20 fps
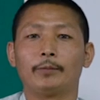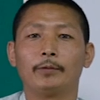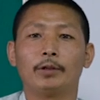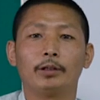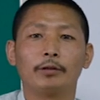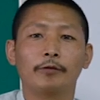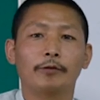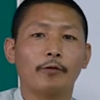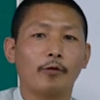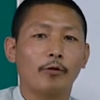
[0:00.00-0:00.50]
and
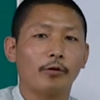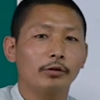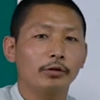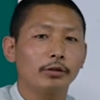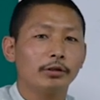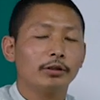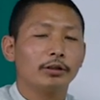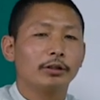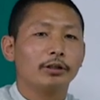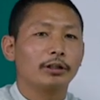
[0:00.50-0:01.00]

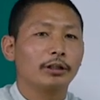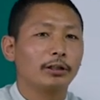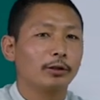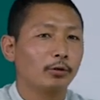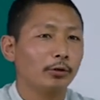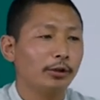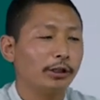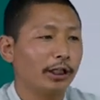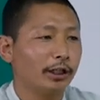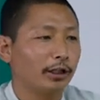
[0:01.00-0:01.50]
therefore,
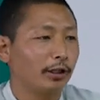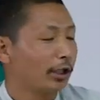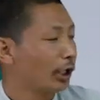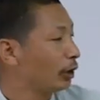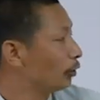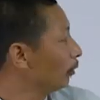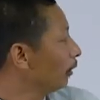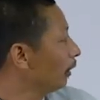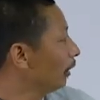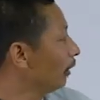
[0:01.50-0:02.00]
slowly and
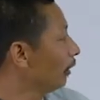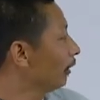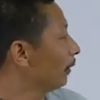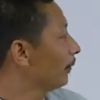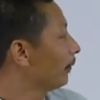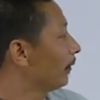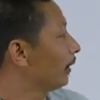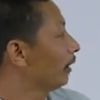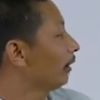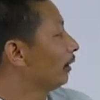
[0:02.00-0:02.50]

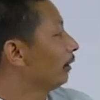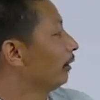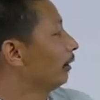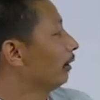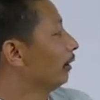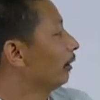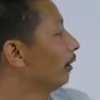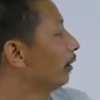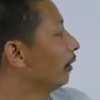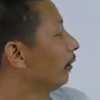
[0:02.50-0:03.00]
gradually,
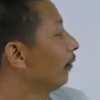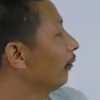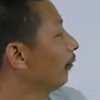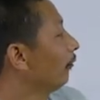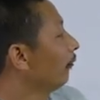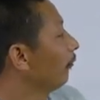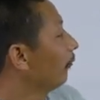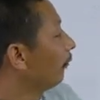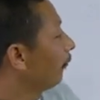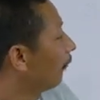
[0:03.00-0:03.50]

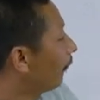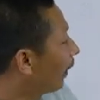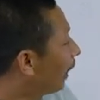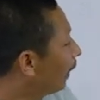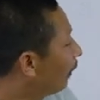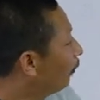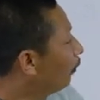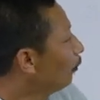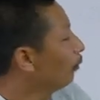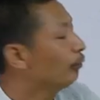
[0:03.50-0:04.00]
the
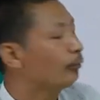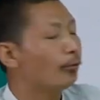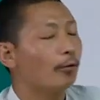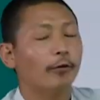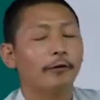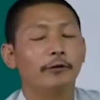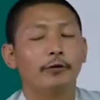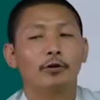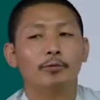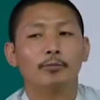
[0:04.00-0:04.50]
value
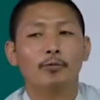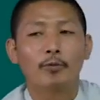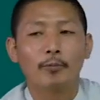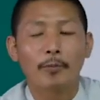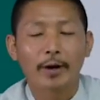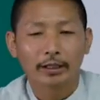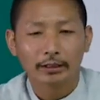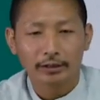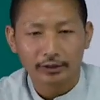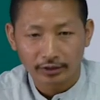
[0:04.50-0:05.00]
of your
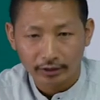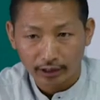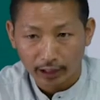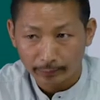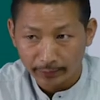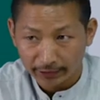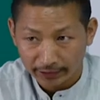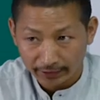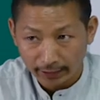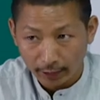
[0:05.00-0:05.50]
mobile is
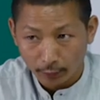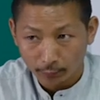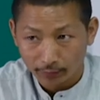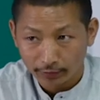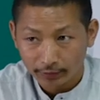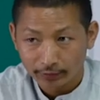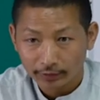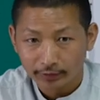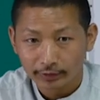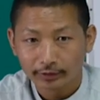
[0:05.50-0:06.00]
coming down.
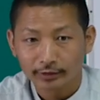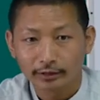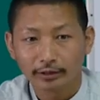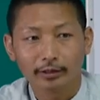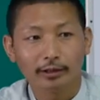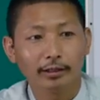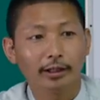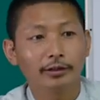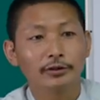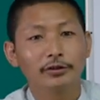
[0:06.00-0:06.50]

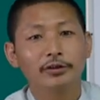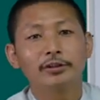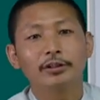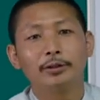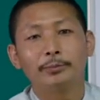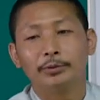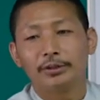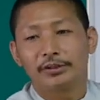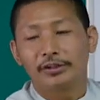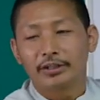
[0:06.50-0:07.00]
That is
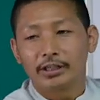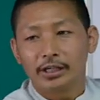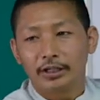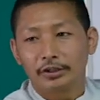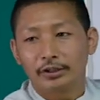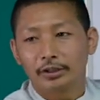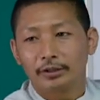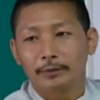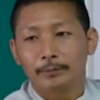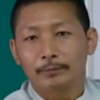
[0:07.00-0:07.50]

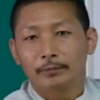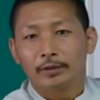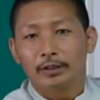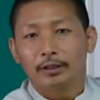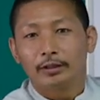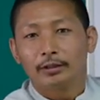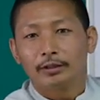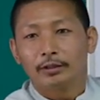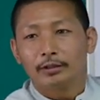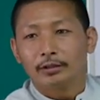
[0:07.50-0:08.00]
depreciation.
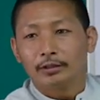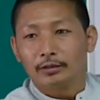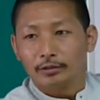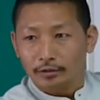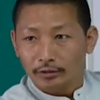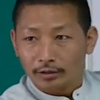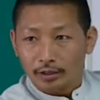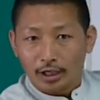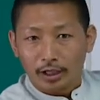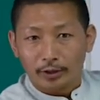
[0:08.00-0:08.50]

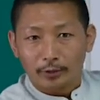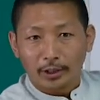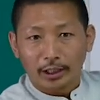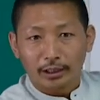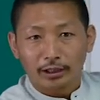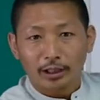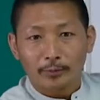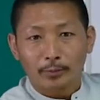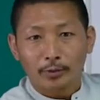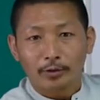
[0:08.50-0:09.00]
Are you
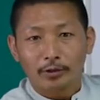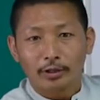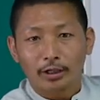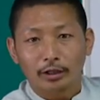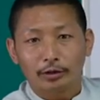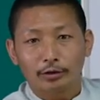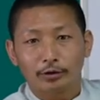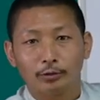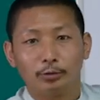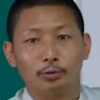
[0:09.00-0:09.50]
getting that point or
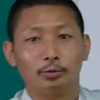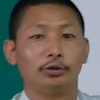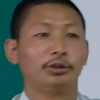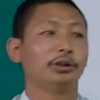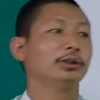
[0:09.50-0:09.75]
not? You